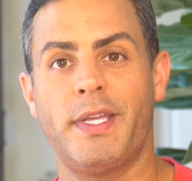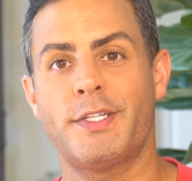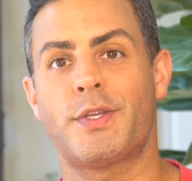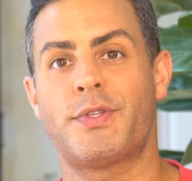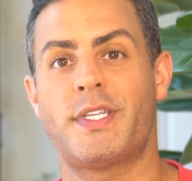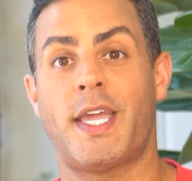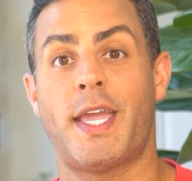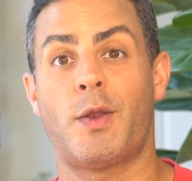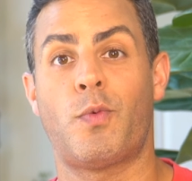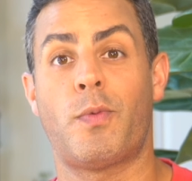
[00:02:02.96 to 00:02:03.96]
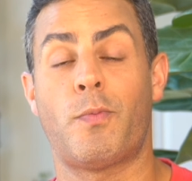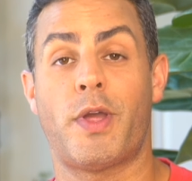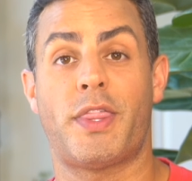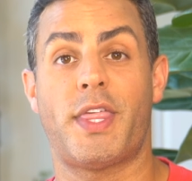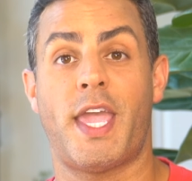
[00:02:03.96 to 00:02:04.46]
associate
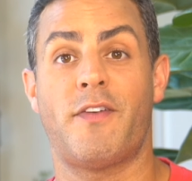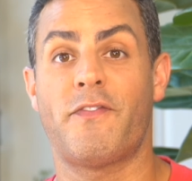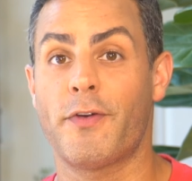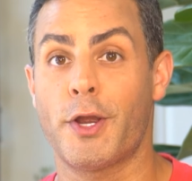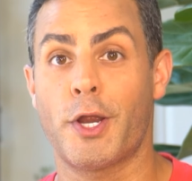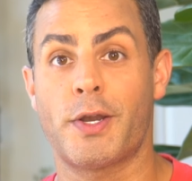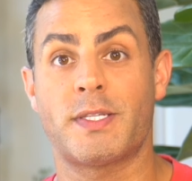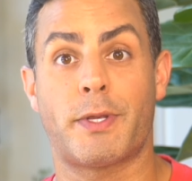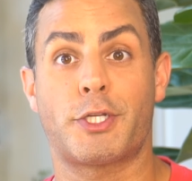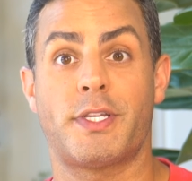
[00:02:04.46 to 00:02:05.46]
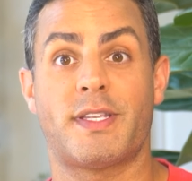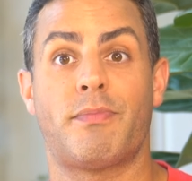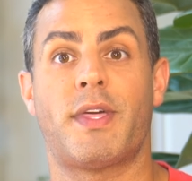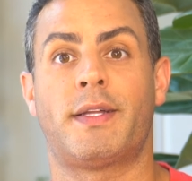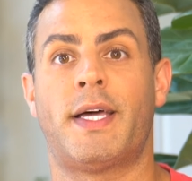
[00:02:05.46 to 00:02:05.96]
with a fern, especially
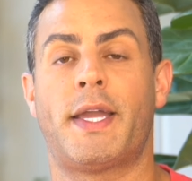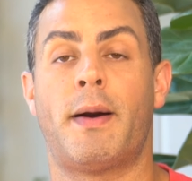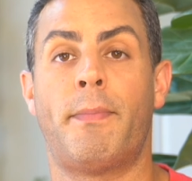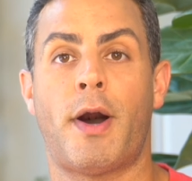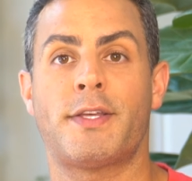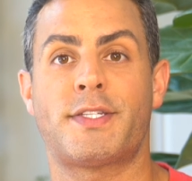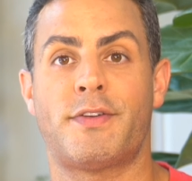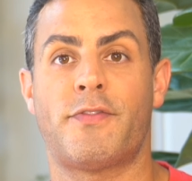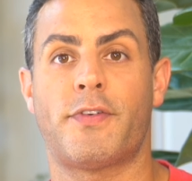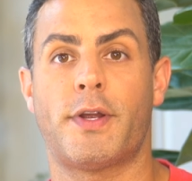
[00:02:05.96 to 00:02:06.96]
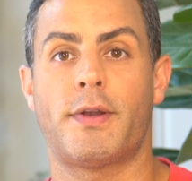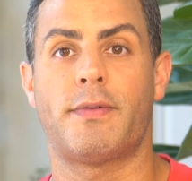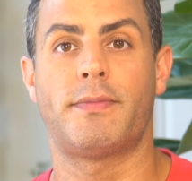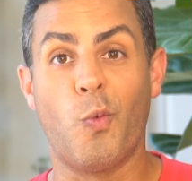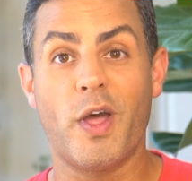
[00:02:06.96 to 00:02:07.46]
something like a Boston fern.
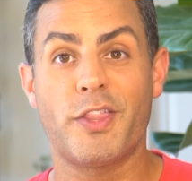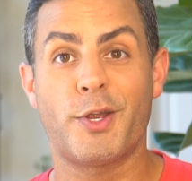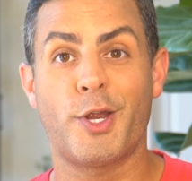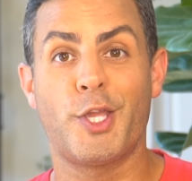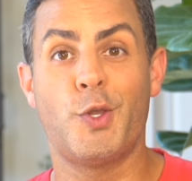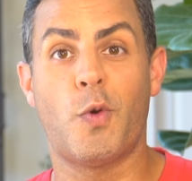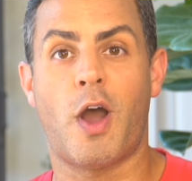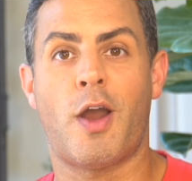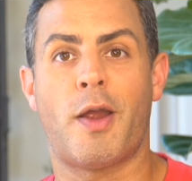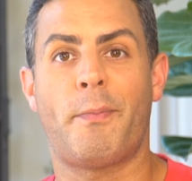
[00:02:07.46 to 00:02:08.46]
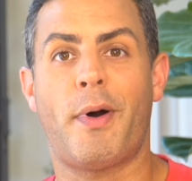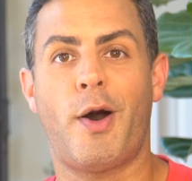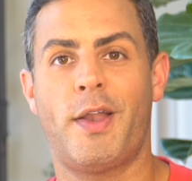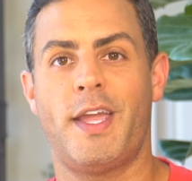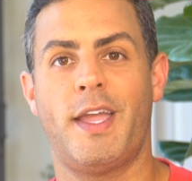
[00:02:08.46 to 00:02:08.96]
Whether you are
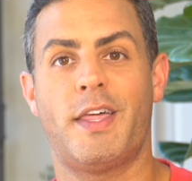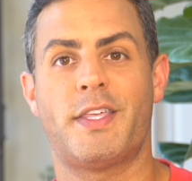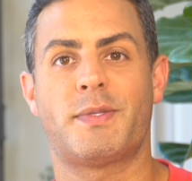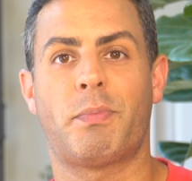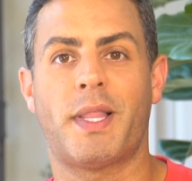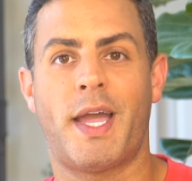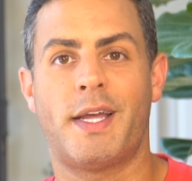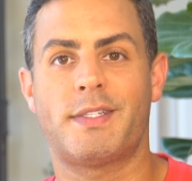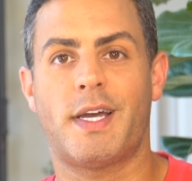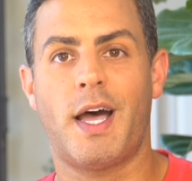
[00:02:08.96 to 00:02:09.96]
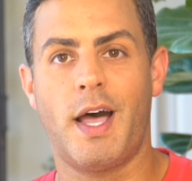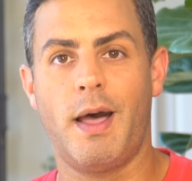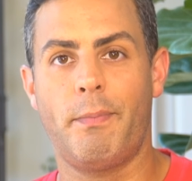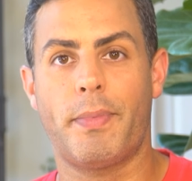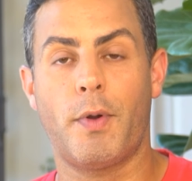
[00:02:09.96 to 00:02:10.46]
potting this plant
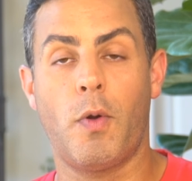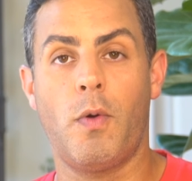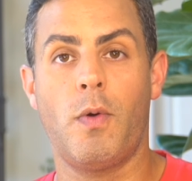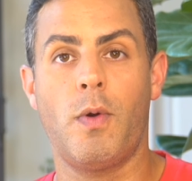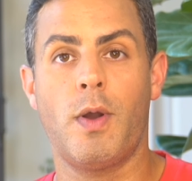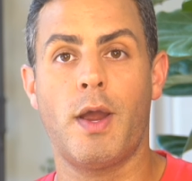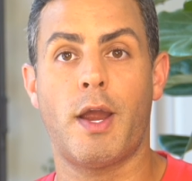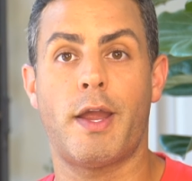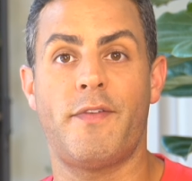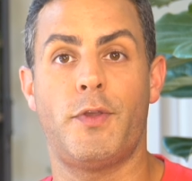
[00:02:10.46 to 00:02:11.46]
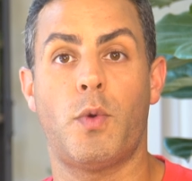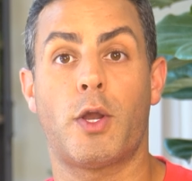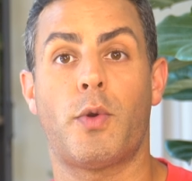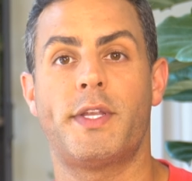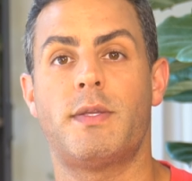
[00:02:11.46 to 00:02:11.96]
up or if you are
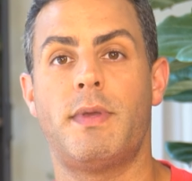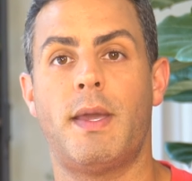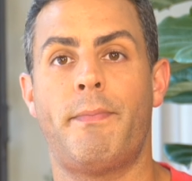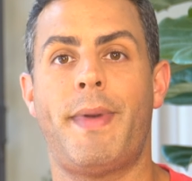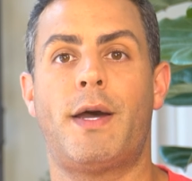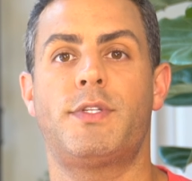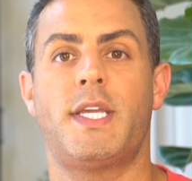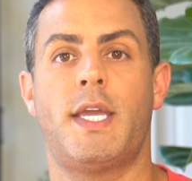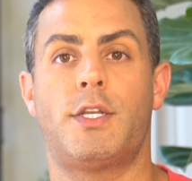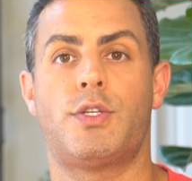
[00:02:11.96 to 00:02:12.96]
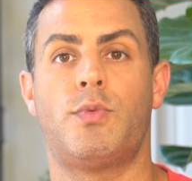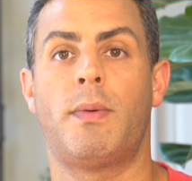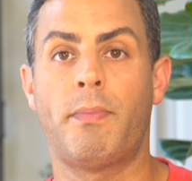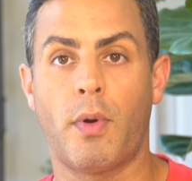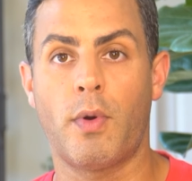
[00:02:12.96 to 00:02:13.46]
going to be mounting it to a
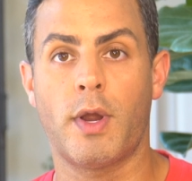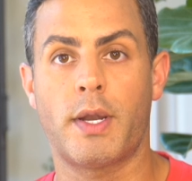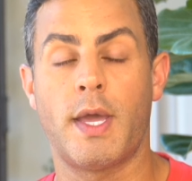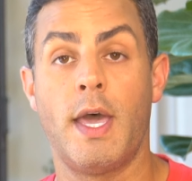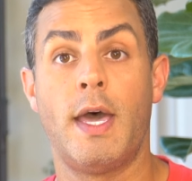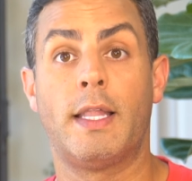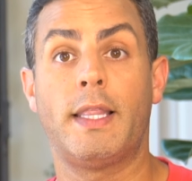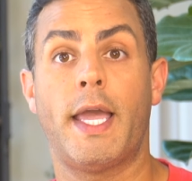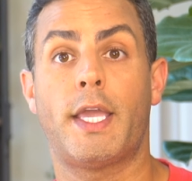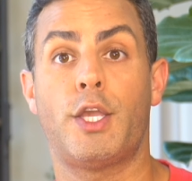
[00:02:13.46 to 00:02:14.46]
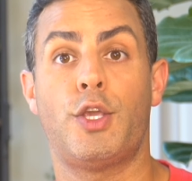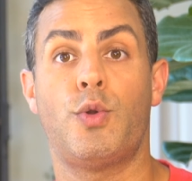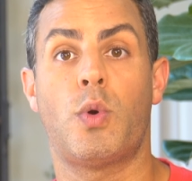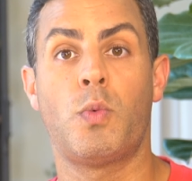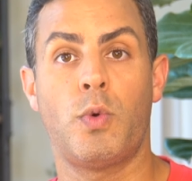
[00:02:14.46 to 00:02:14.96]
board like
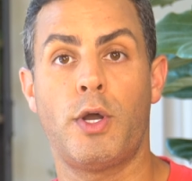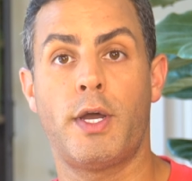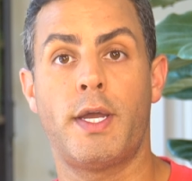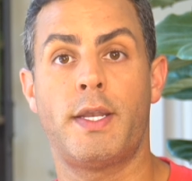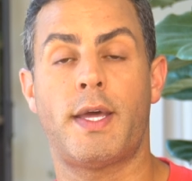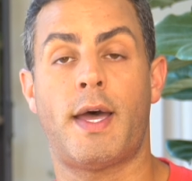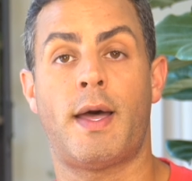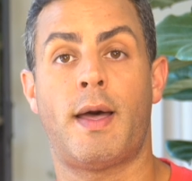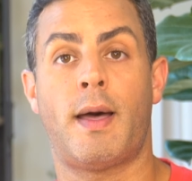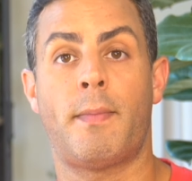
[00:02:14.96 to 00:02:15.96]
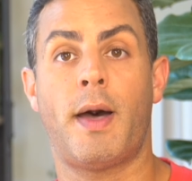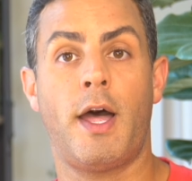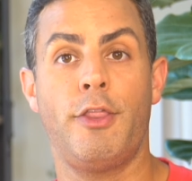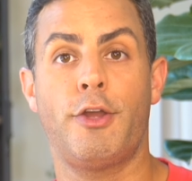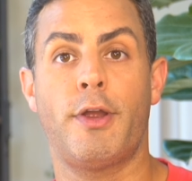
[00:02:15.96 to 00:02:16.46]
you would
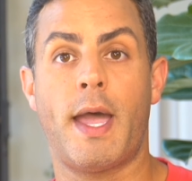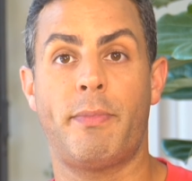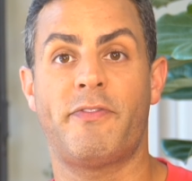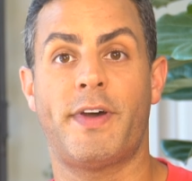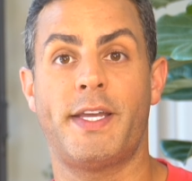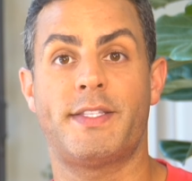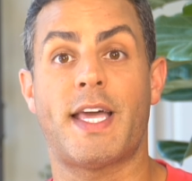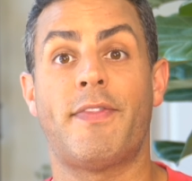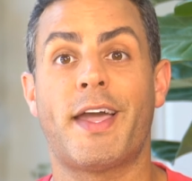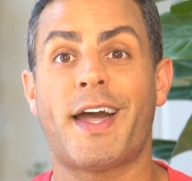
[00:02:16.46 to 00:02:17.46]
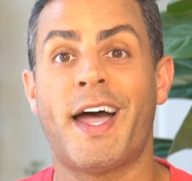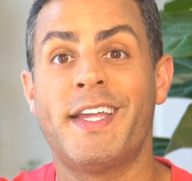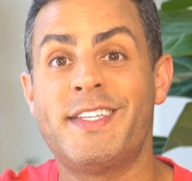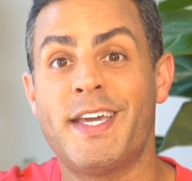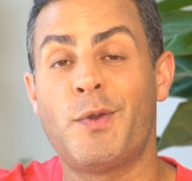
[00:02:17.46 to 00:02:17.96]
other epiphytes and like I
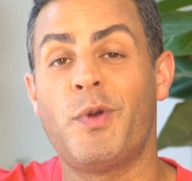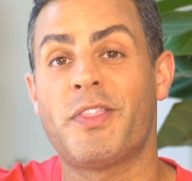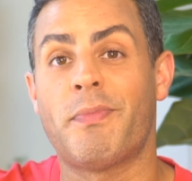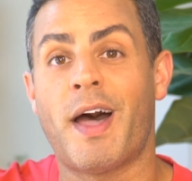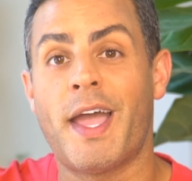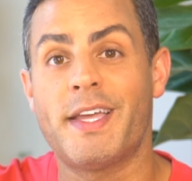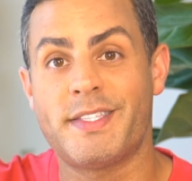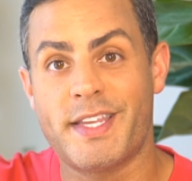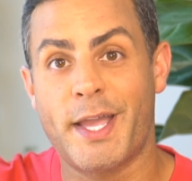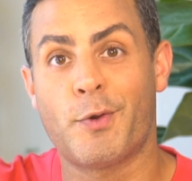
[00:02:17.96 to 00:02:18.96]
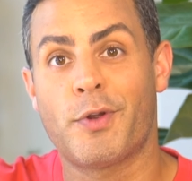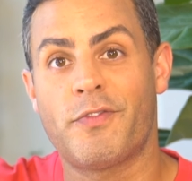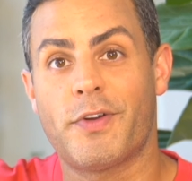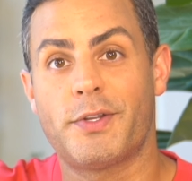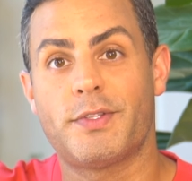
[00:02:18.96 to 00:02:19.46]
did with my
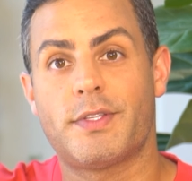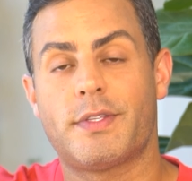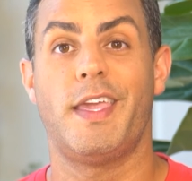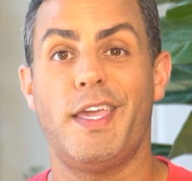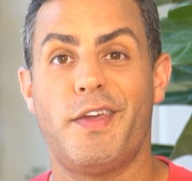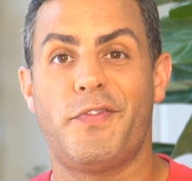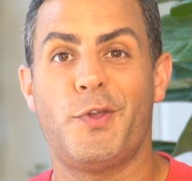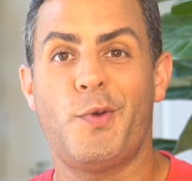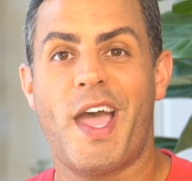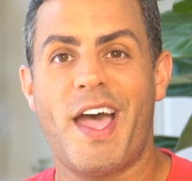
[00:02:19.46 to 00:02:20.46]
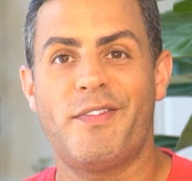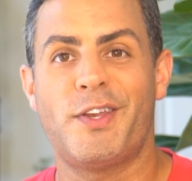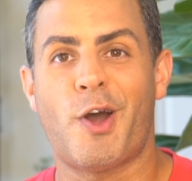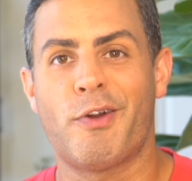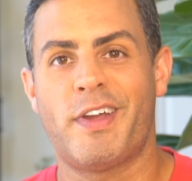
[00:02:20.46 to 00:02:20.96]
staghorn ferns. If you
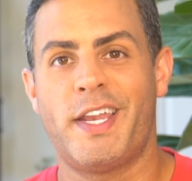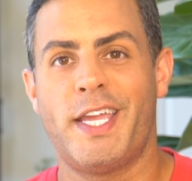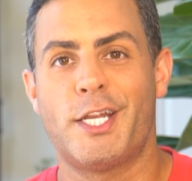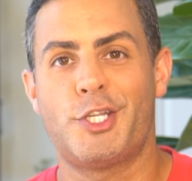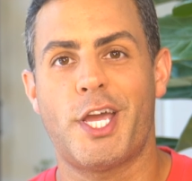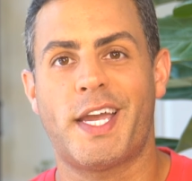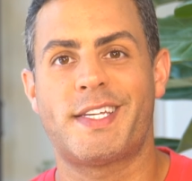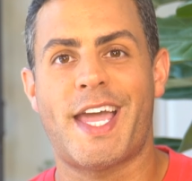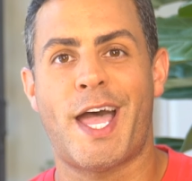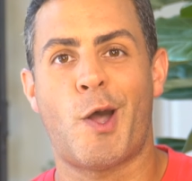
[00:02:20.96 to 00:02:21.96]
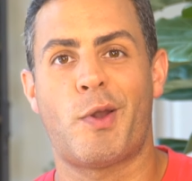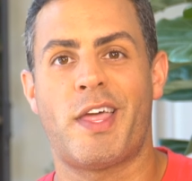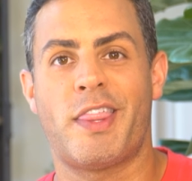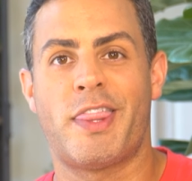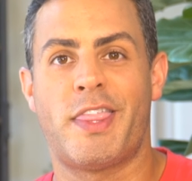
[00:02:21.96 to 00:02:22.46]
haven't already checked
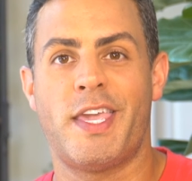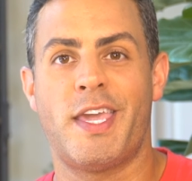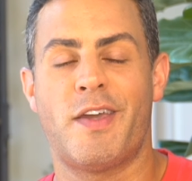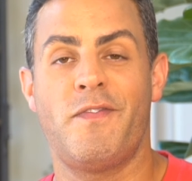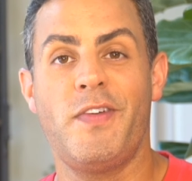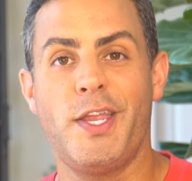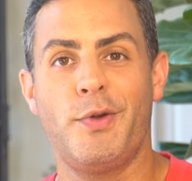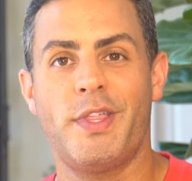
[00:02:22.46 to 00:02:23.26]
out the video